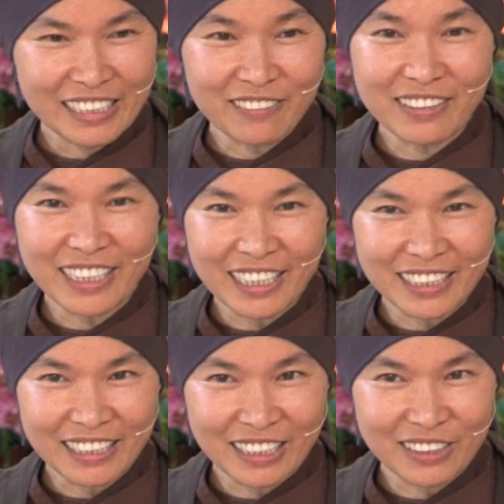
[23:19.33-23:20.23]

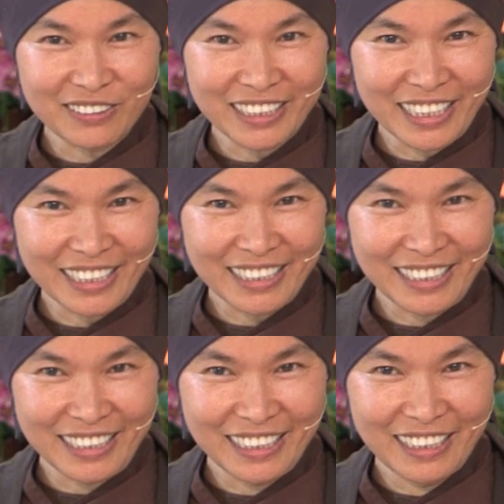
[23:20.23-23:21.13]
Defecating and
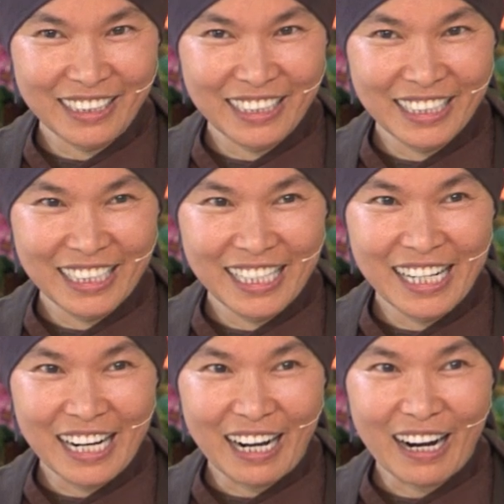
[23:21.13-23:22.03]
urinating
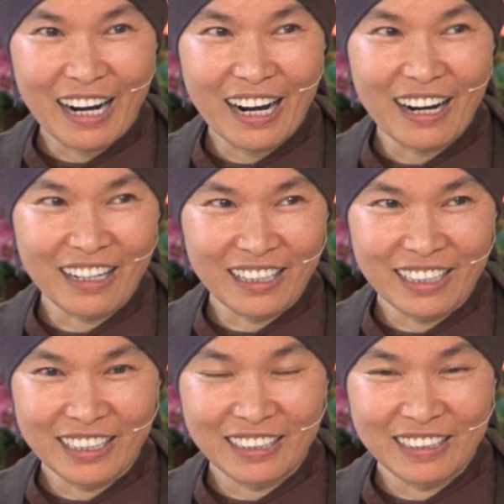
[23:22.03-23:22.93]

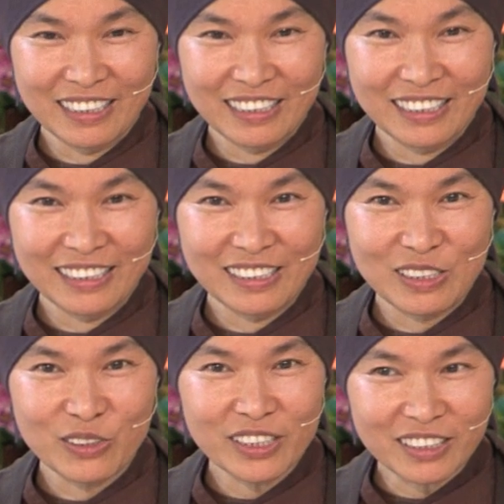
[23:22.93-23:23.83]
are
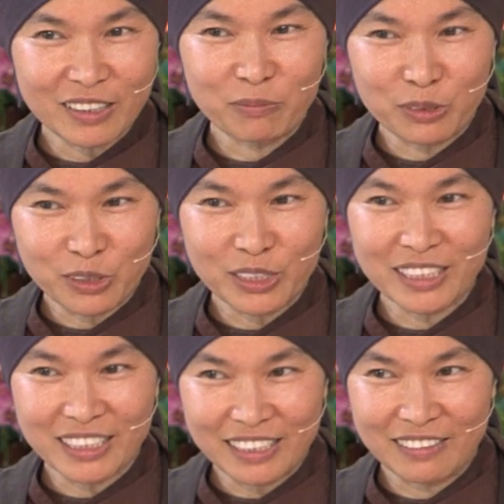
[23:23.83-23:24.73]
really
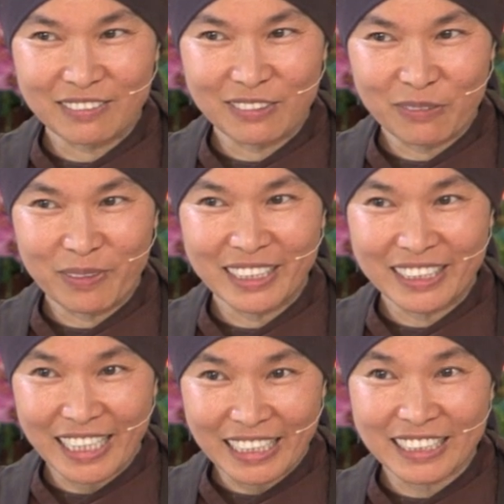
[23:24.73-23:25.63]
opportunity for
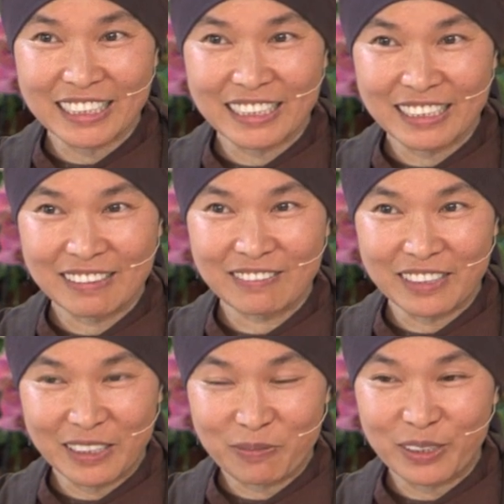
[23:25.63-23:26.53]
meditation, for
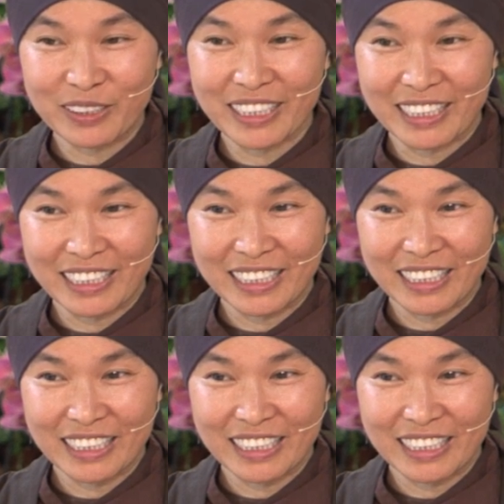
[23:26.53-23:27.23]
deep looking.